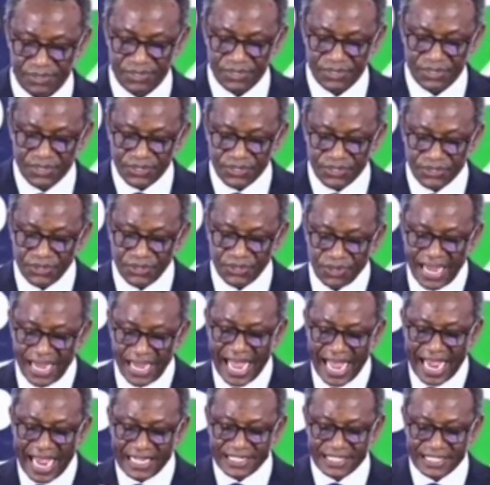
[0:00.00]
So
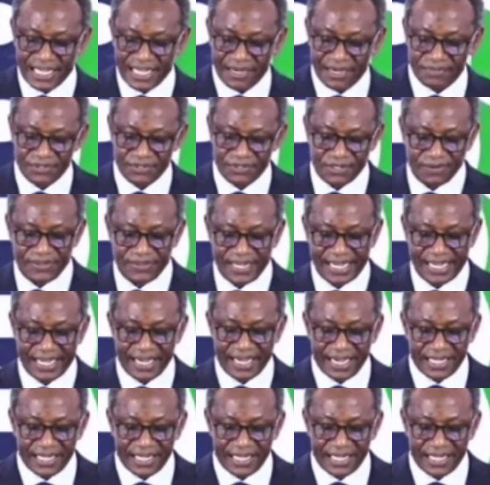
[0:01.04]
items of the culture